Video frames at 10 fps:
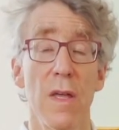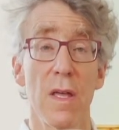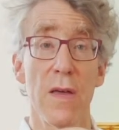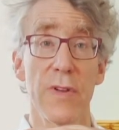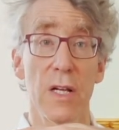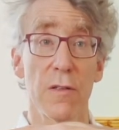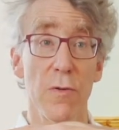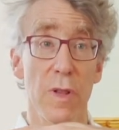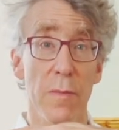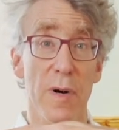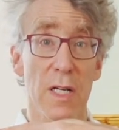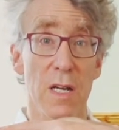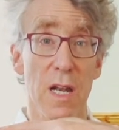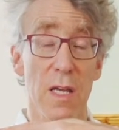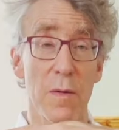even including the
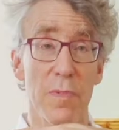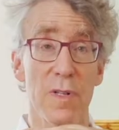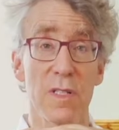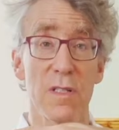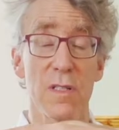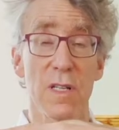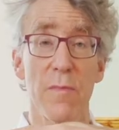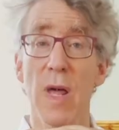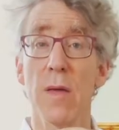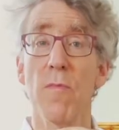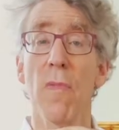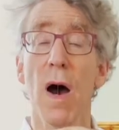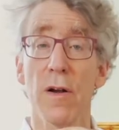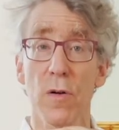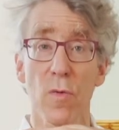Paganini Caprices and many
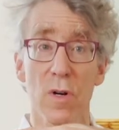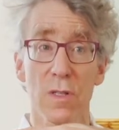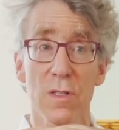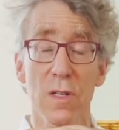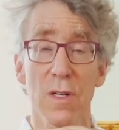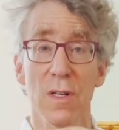modern works,